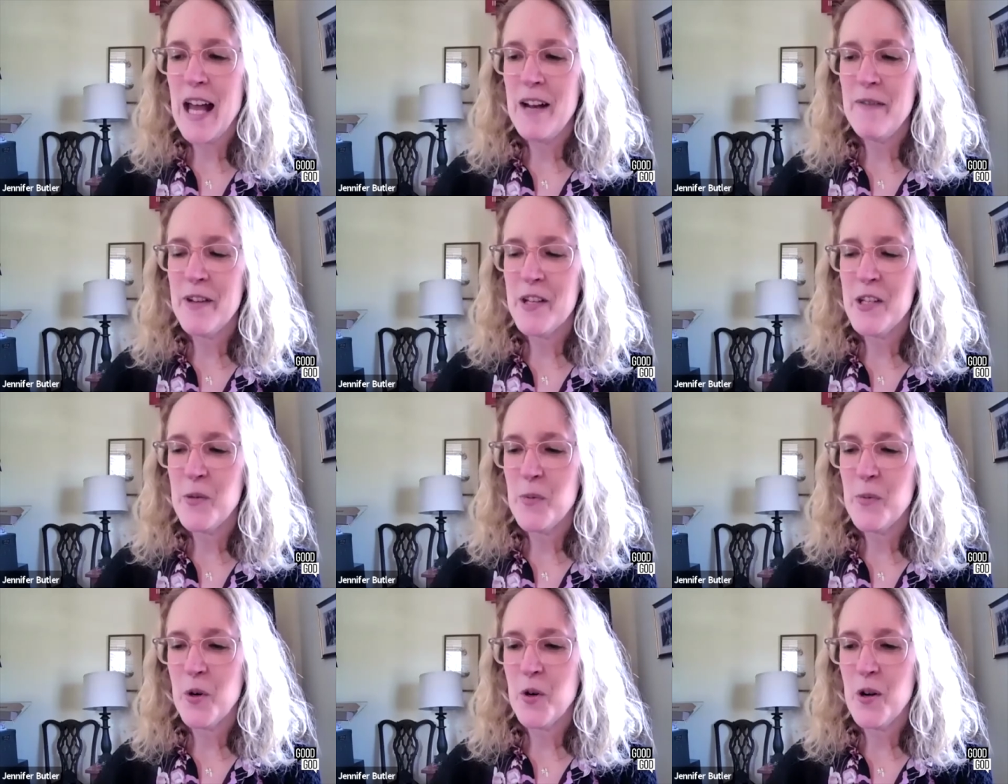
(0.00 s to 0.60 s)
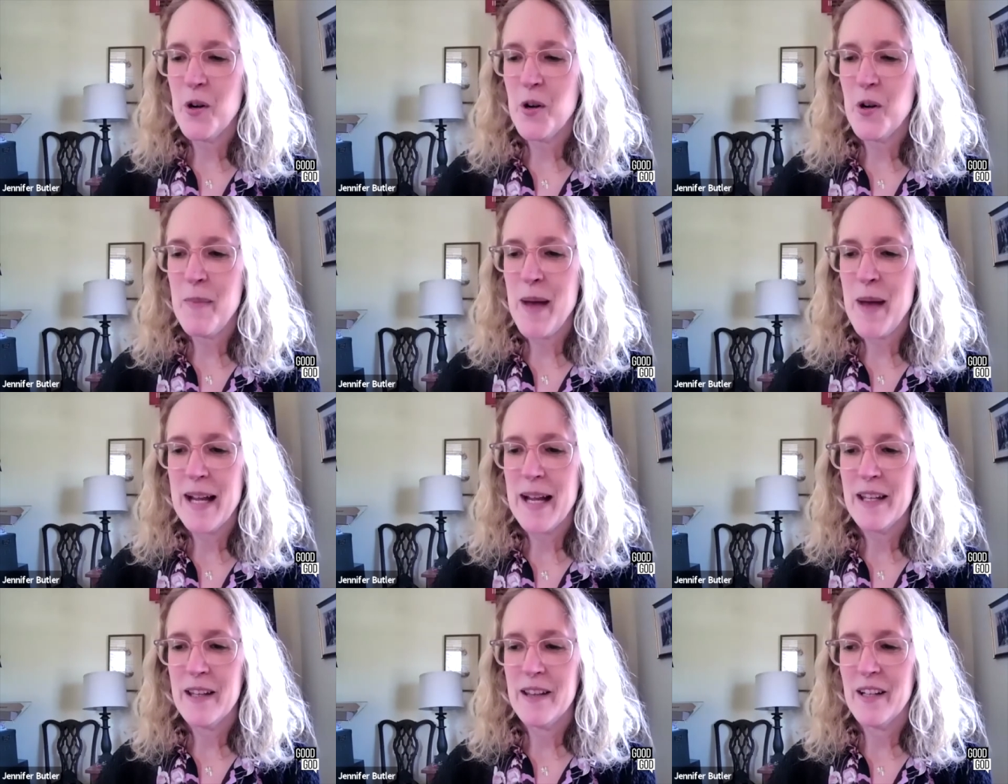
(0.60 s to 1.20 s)
us, we're going
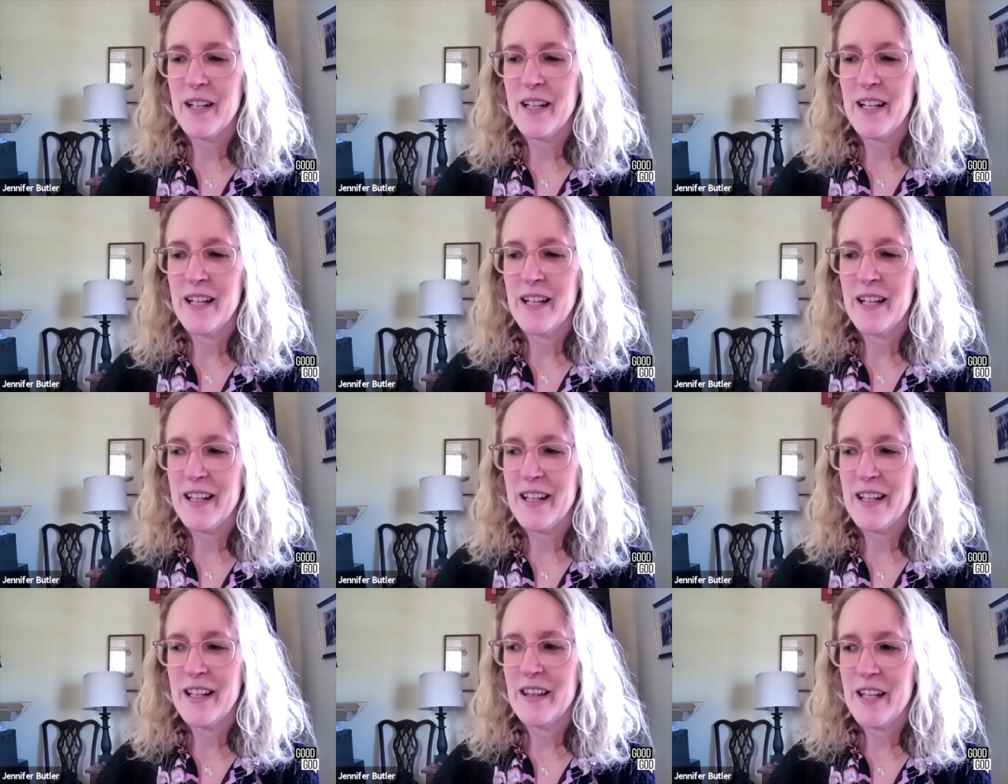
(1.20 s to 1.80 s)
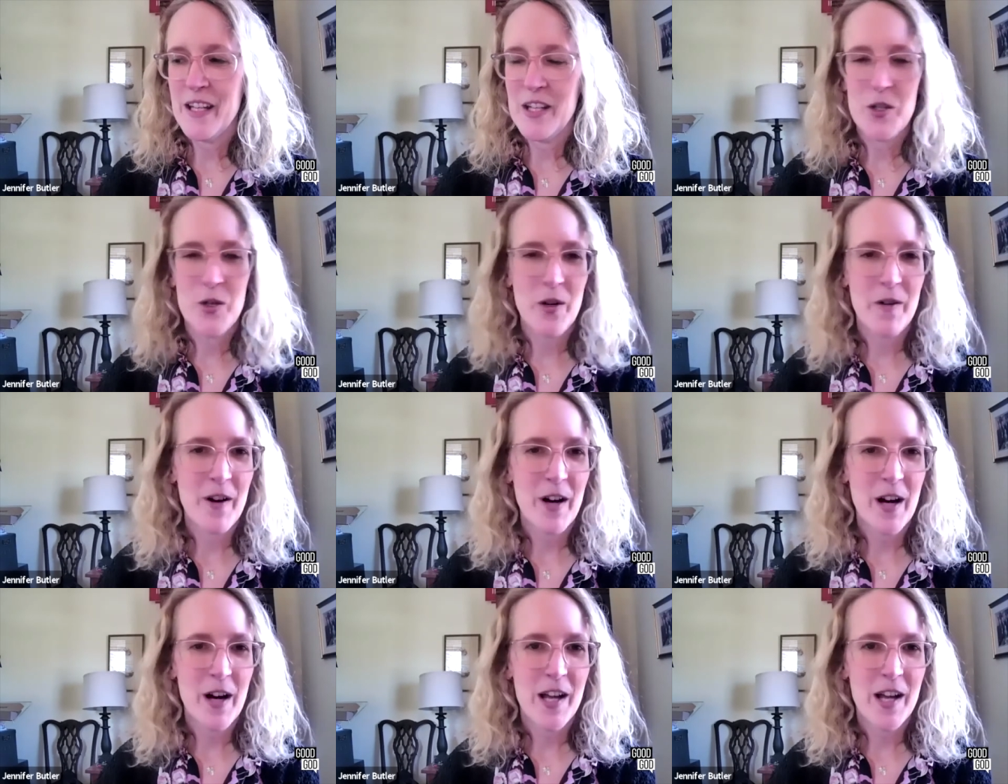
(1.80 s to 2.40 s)
back and looking at the history
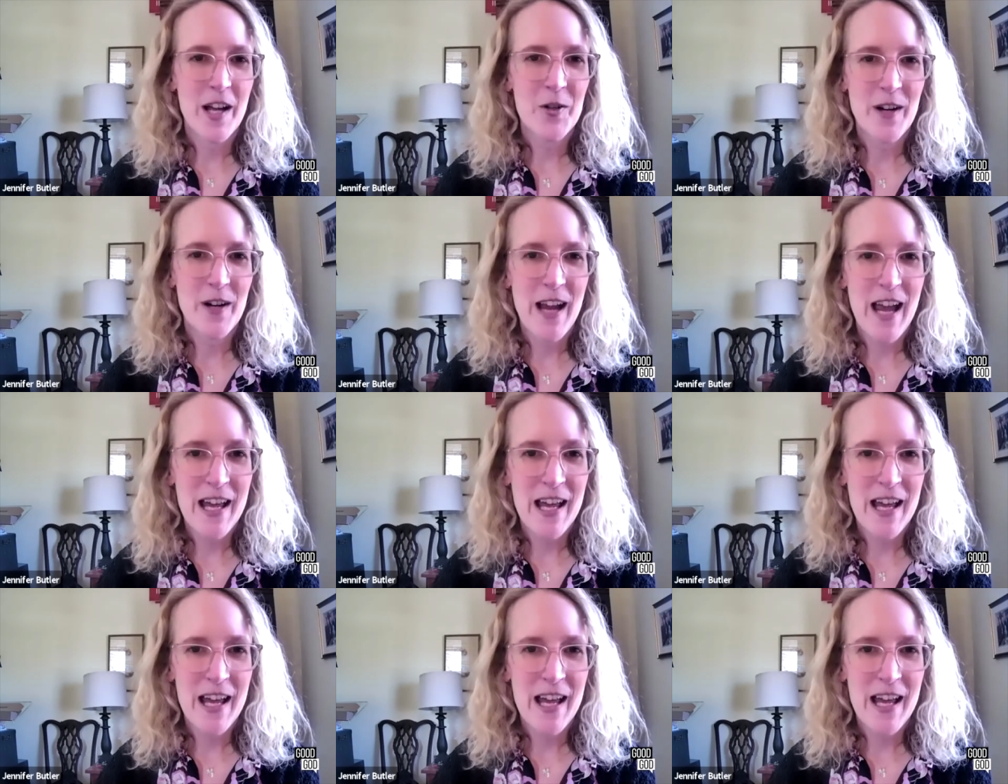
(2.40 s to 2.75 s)
of our country.